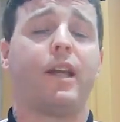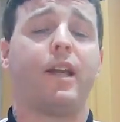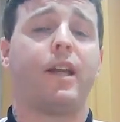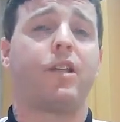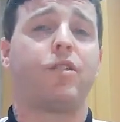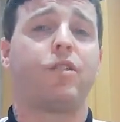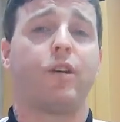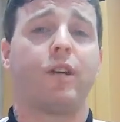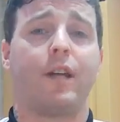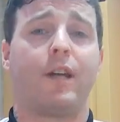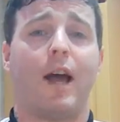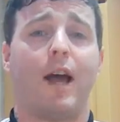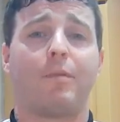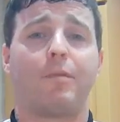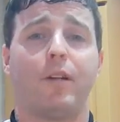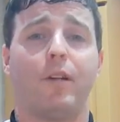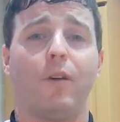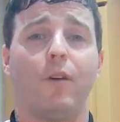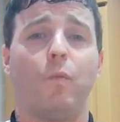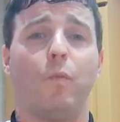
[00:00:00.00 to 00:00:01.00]
and it took an
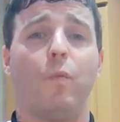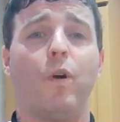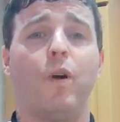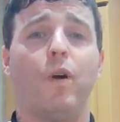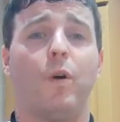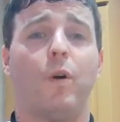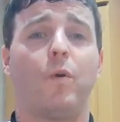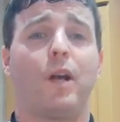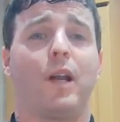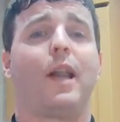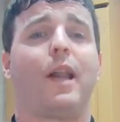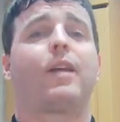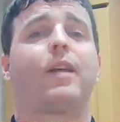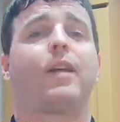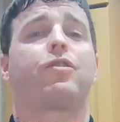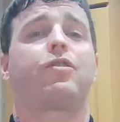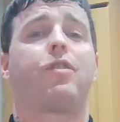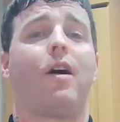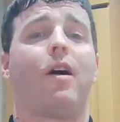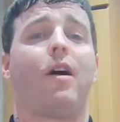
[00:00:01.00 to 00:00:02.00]
absolute world-class
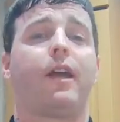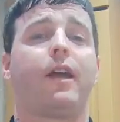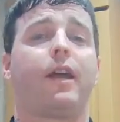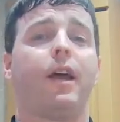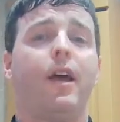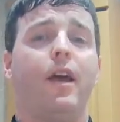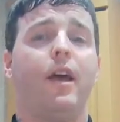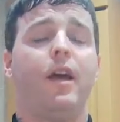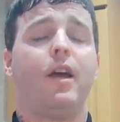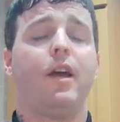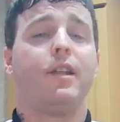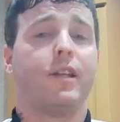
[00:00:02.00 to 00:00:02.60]
strike